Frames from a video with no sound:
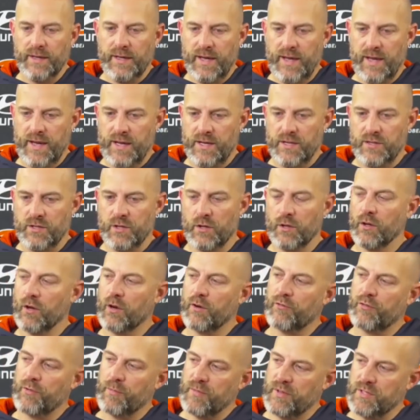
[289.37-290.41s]
And you
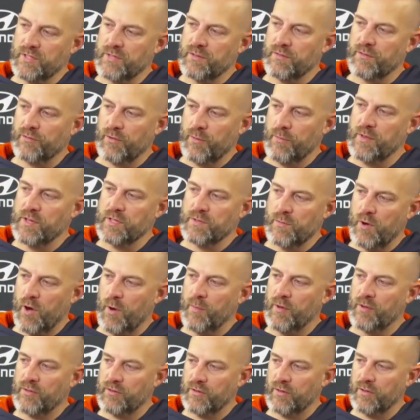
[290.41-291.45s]
learn from these
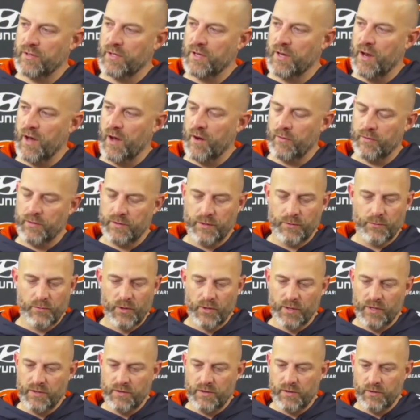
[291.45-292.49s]
moments, you
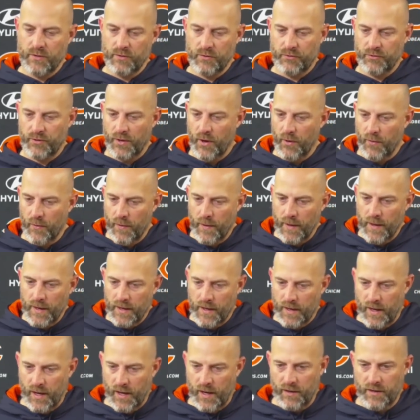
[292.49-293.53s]
really do. So
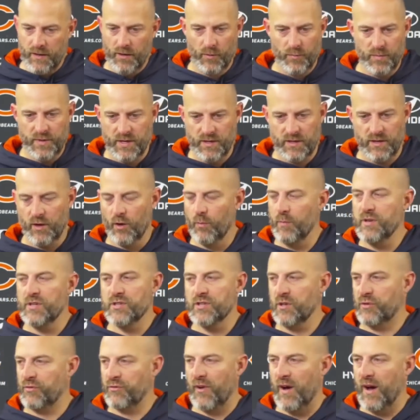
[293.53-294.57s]
he'll be
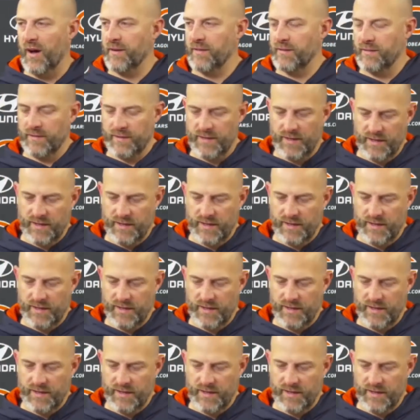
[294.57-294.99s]
just fine.